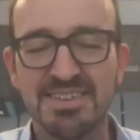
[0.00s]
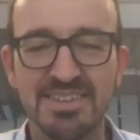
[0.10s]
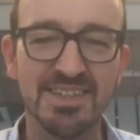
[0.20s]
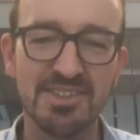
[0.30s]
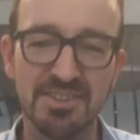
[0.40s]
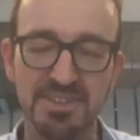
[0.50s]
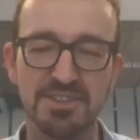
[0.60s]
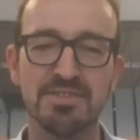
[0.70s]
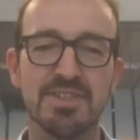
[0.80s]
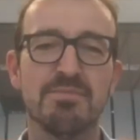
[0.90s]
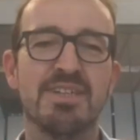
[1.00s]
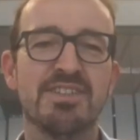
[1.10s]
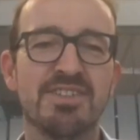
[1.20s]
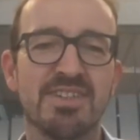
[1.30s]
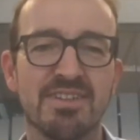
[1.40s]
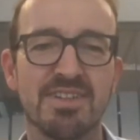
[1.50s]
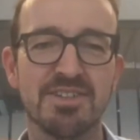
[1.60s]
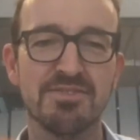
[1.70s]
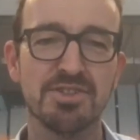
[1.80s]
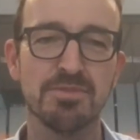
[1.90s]
Yes, thank you very much. And
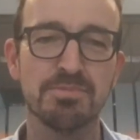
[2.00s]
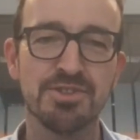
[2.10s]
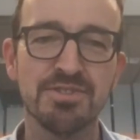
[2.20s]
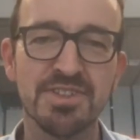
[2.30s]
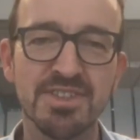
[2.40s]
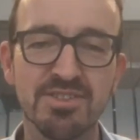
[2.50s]
thank you for the opportunity